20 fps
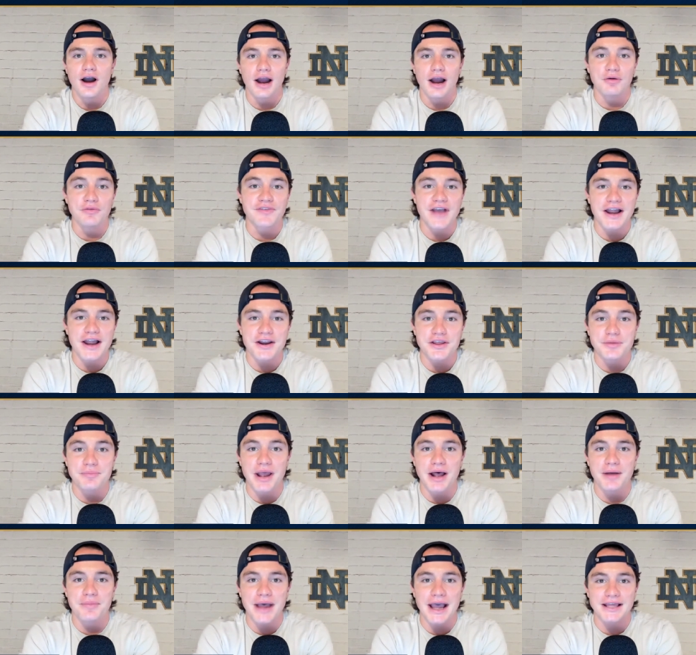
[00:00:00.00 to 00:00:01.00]
All right, we've got another
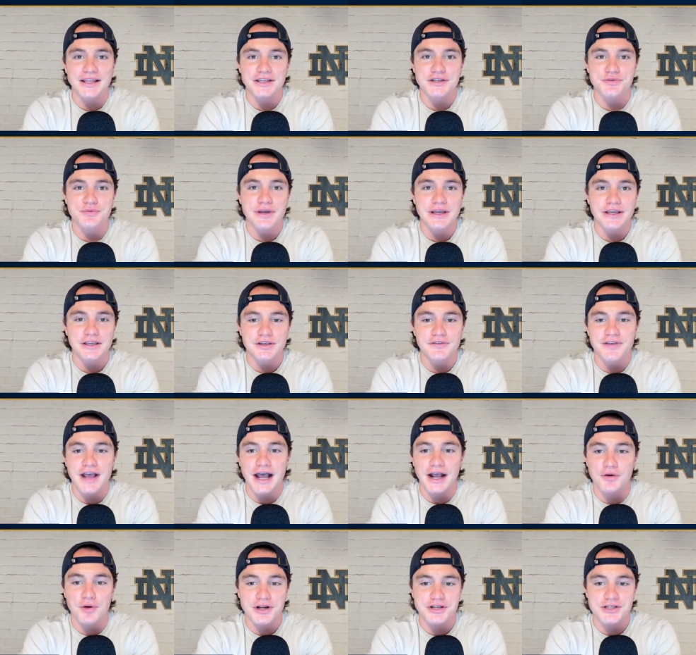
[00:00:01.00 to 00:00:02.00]
mailbag this week. You've
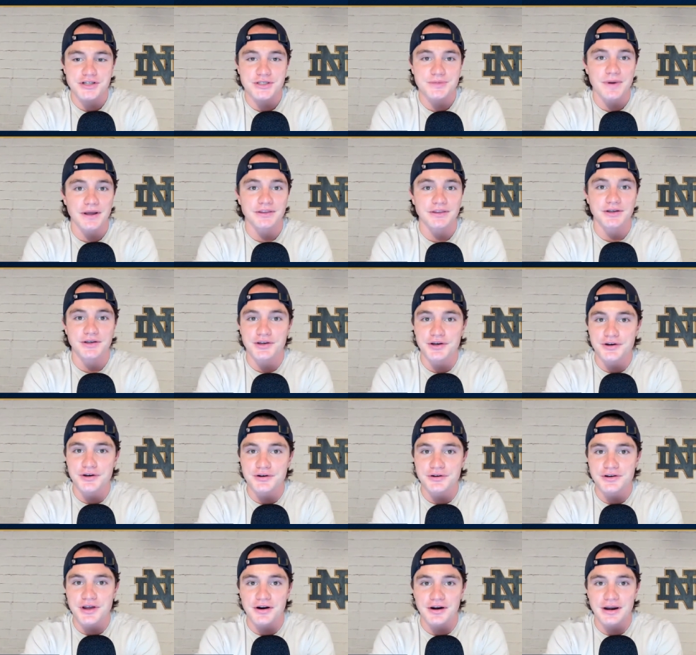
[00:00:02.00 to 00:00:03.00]
got questions about the
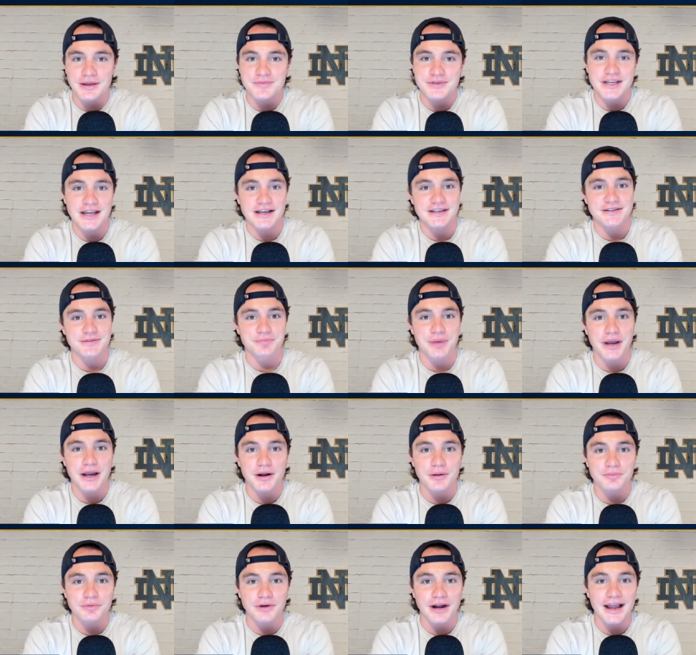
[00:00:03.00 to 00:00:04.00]
Goog, Notre Dame's next
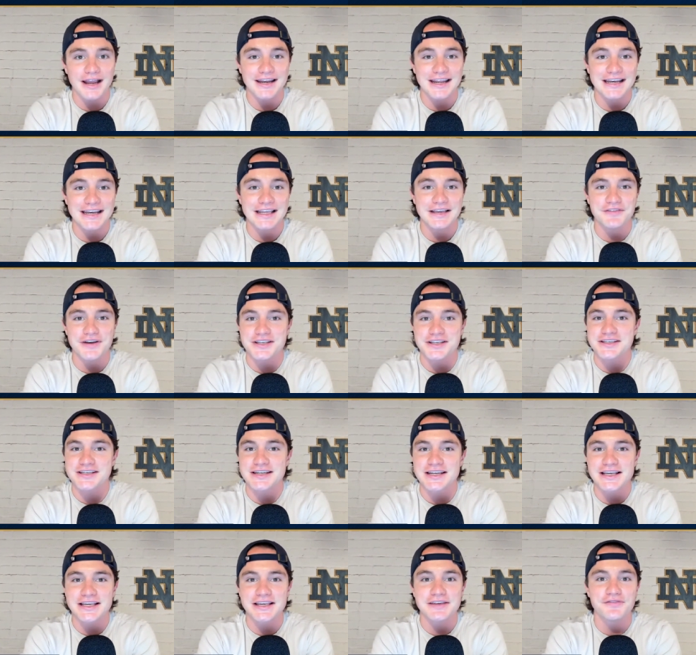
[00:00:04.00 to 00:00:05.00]
apparel brand, and even a
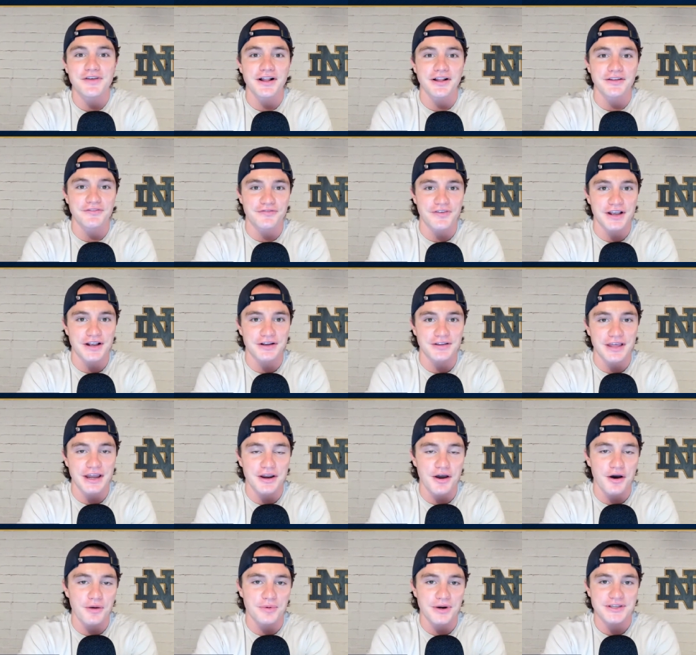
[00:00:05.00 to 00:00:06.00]
sneaky villain figure
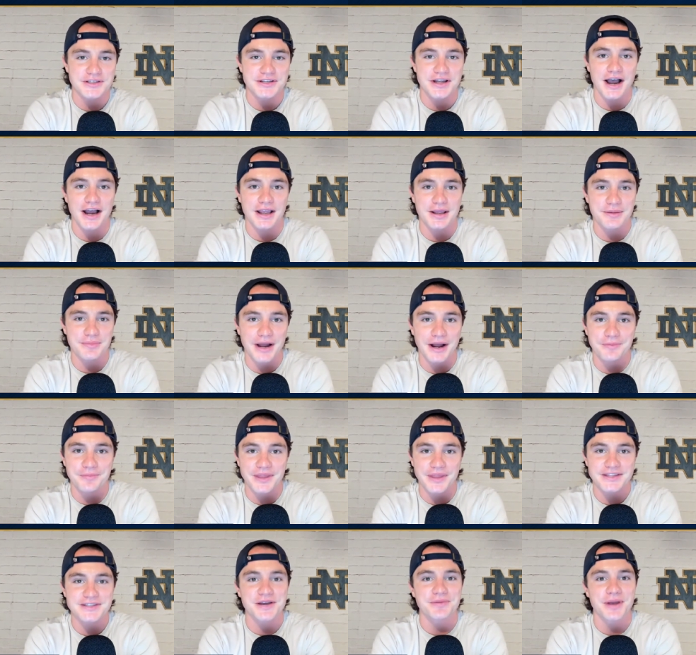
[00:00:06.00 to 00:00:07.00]
that nobody's talking
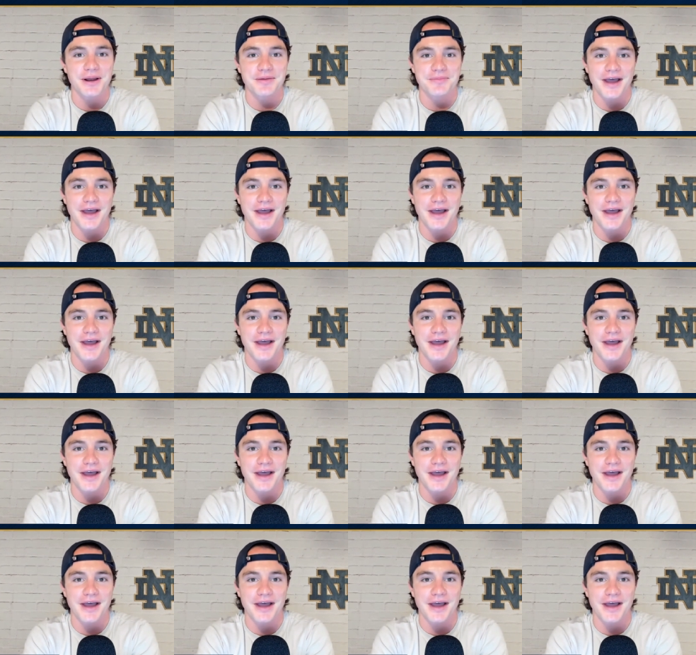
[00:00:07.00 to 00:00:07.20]
about. That's coming up